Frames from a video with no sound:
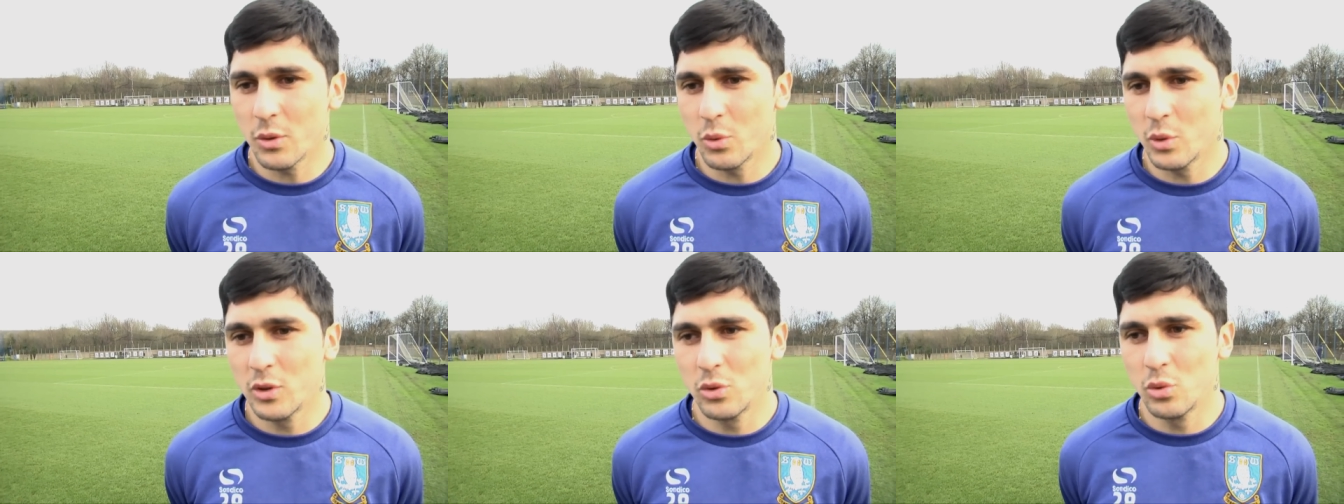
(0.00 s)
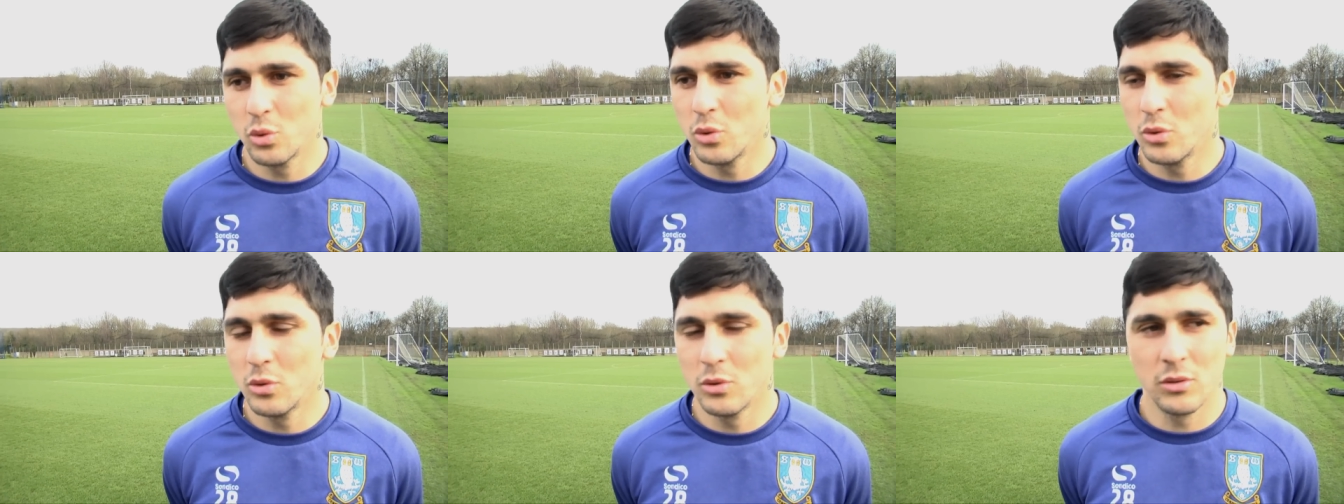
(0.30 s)
we
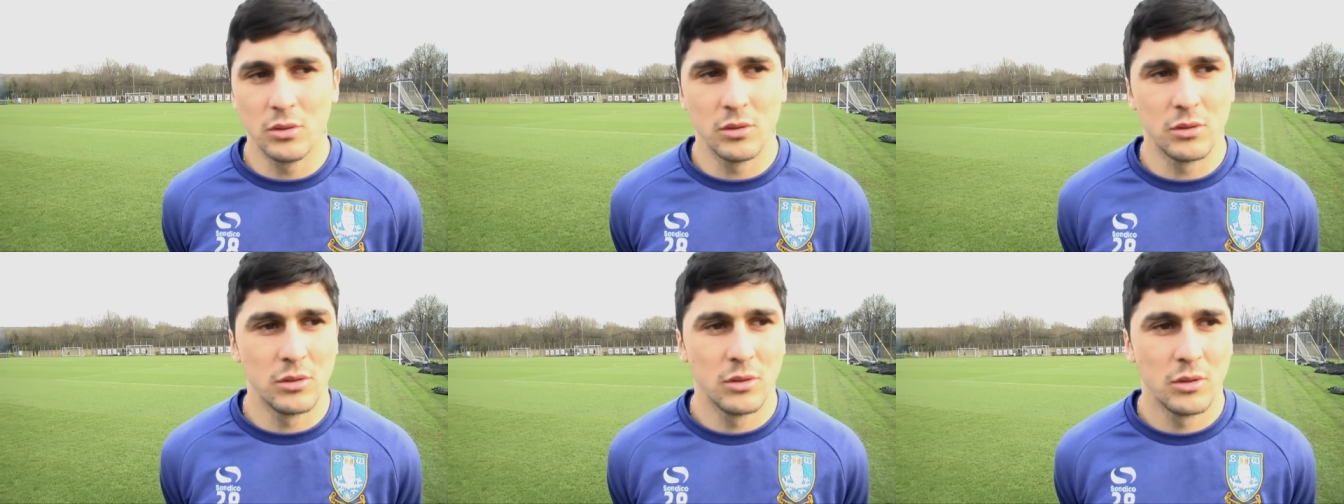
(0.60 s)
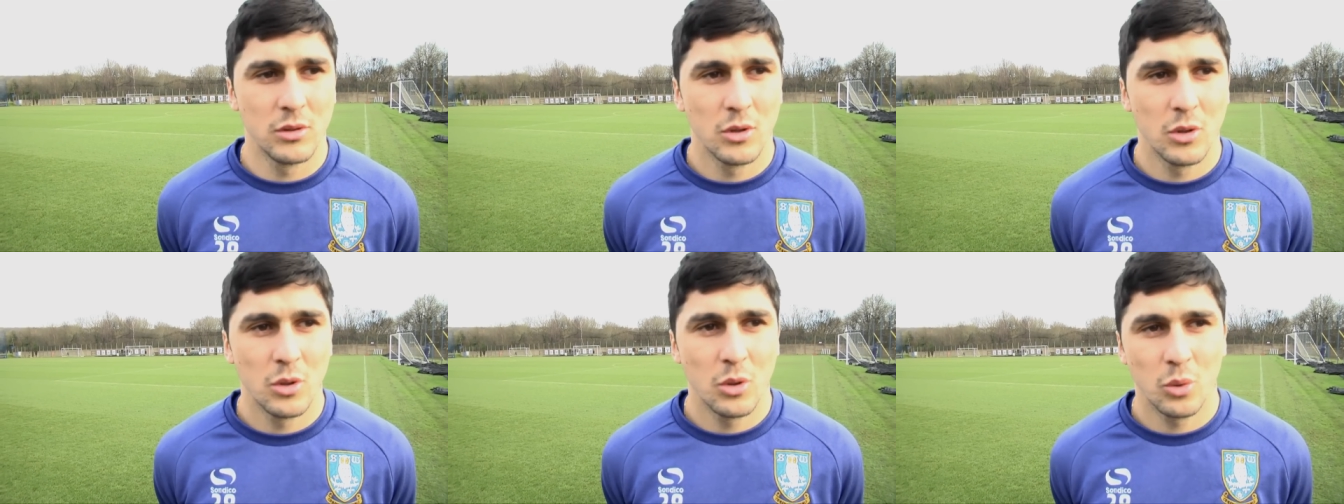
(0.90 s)
do
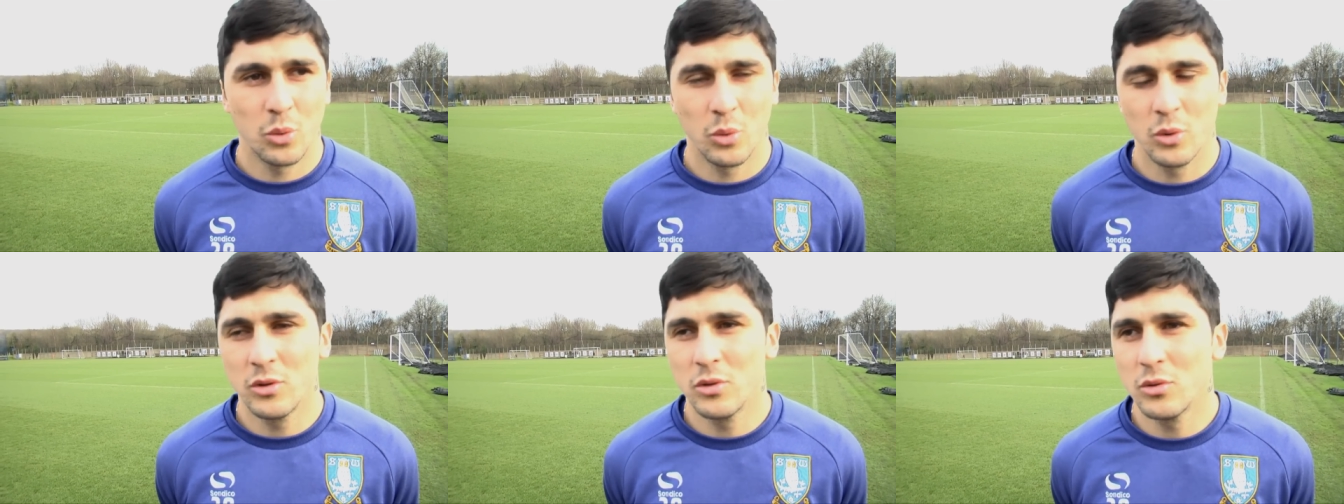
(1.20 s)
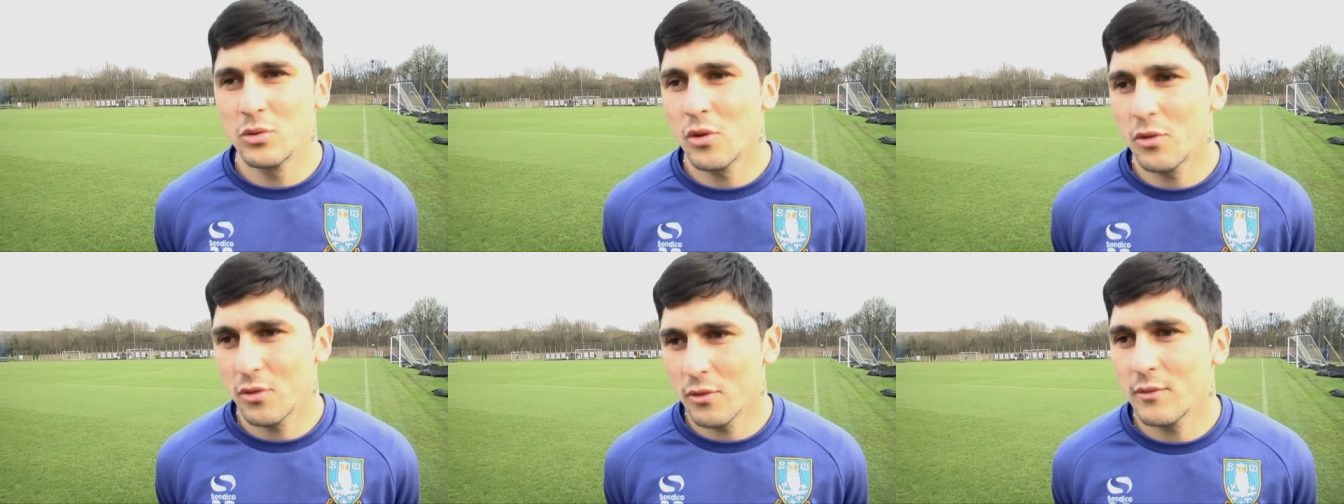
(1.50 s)
we
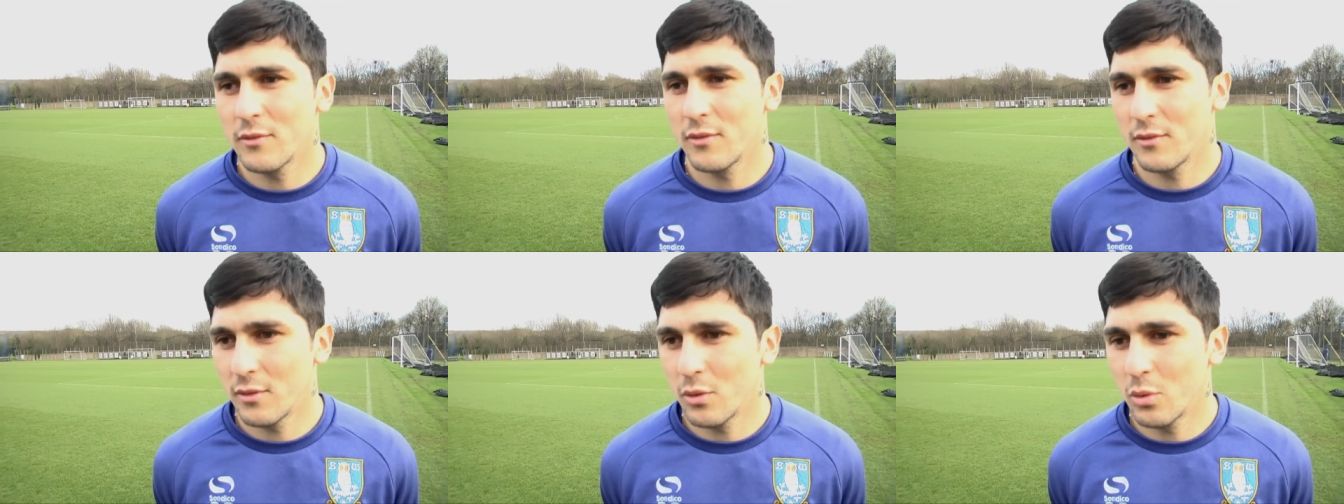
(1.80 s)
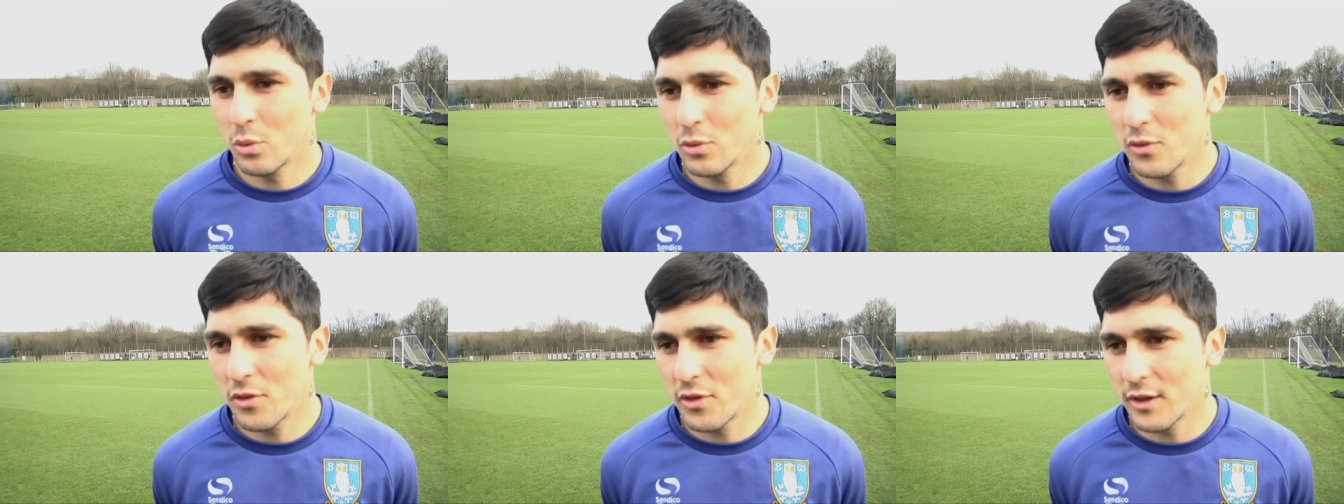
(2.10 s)
do
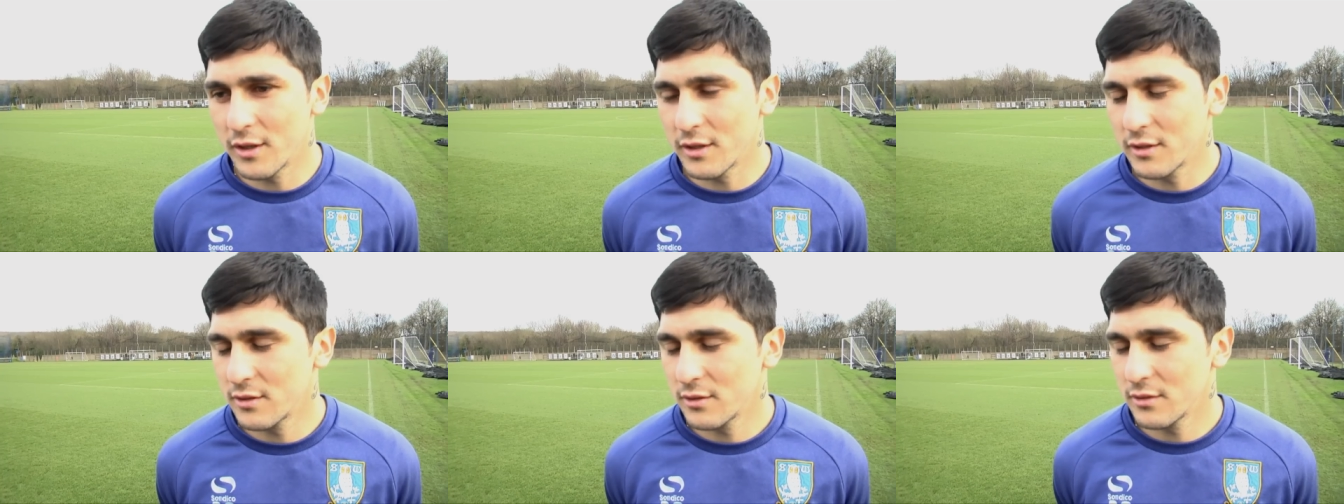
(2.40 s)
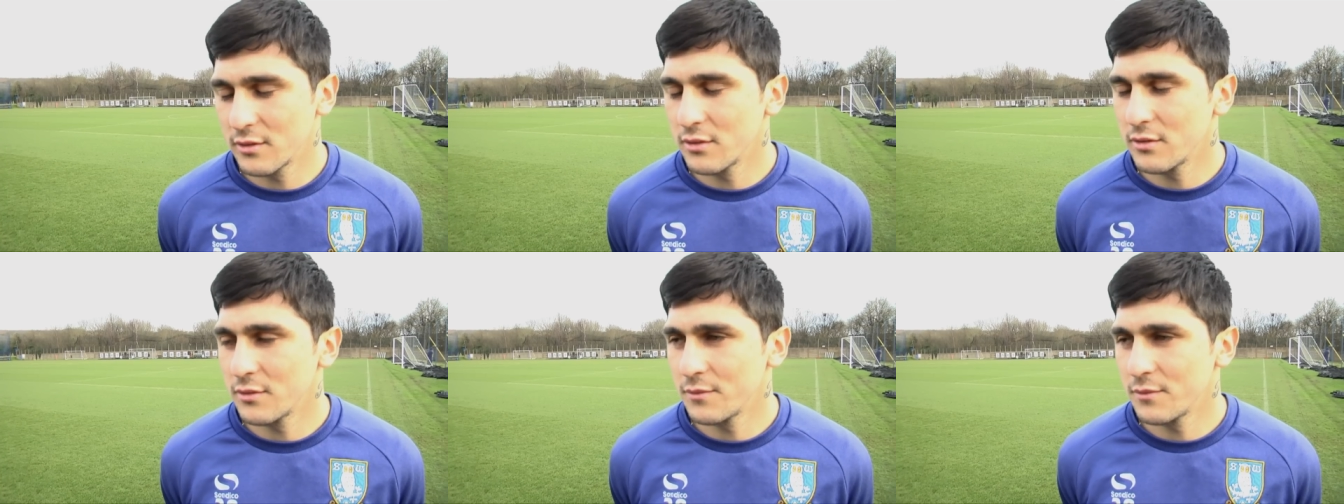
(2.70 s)
good things.